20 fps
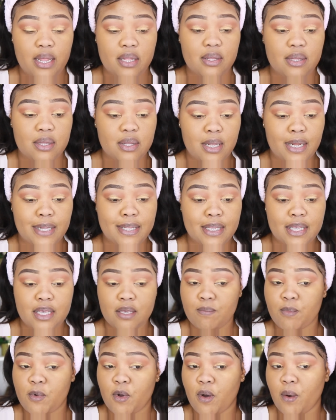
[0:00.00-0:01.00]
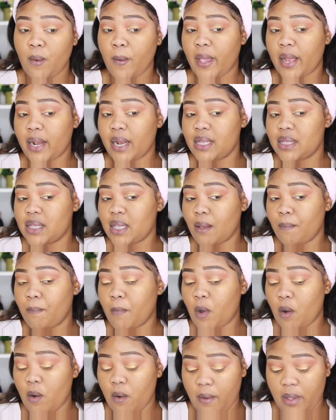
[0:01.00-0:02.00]
let's keep going. Let's keep
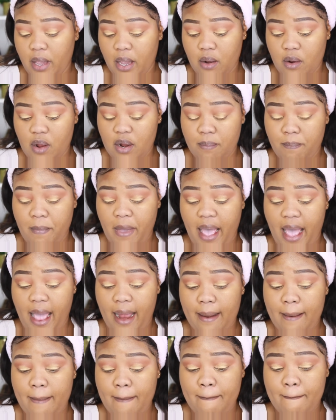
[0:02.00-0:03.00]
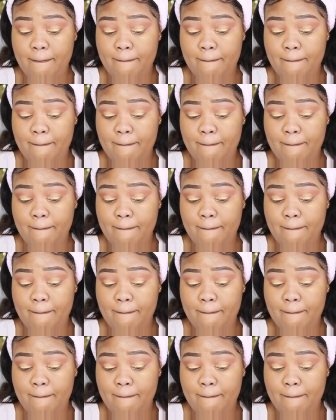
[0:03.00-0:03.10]
going. Not bad.